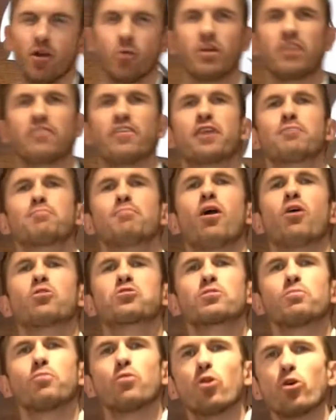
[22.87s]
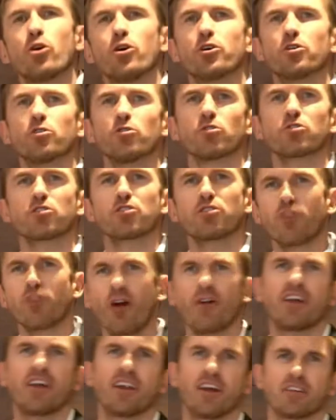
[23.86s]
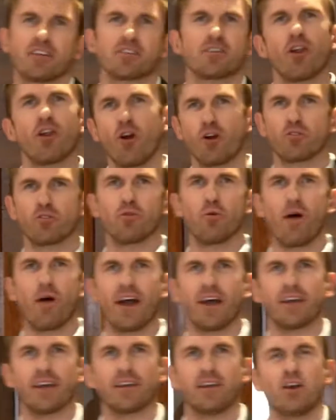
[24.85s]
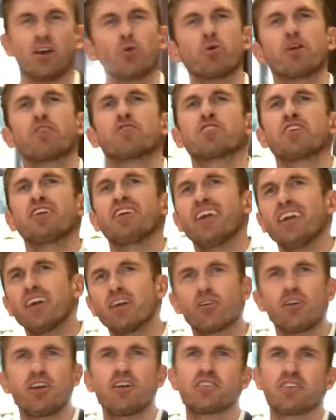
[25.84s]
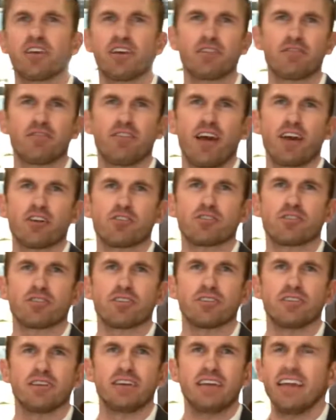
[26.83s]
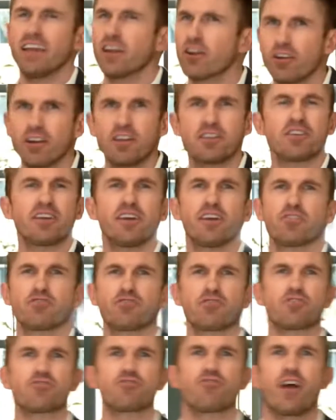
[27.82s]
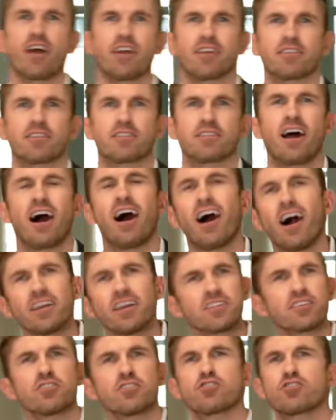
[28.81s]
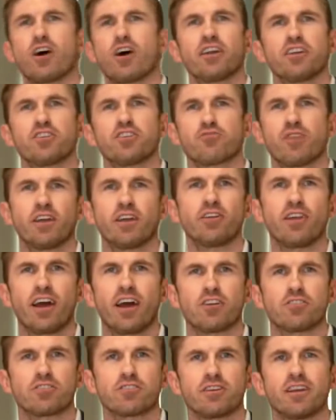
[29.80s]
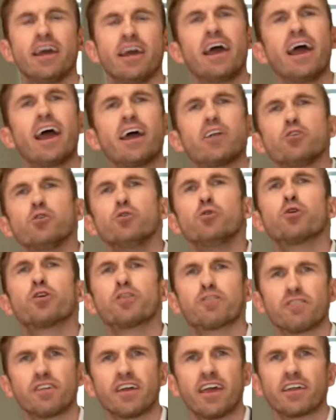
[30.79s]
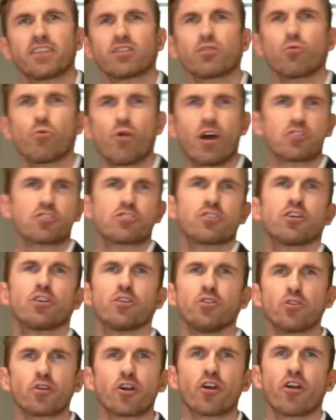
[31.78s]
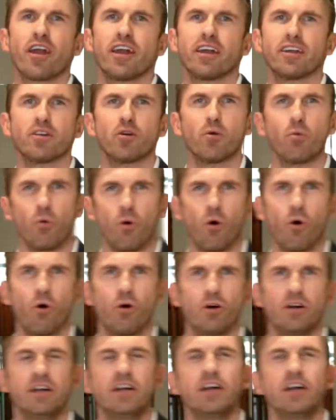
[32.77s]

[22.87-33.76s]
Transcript: We've had multiple hurdles thrown at us along the way. We've seen increasing inflation, increasing interest rates, heightened Chinese regulation, and who could forget the Russia-Ukraine war.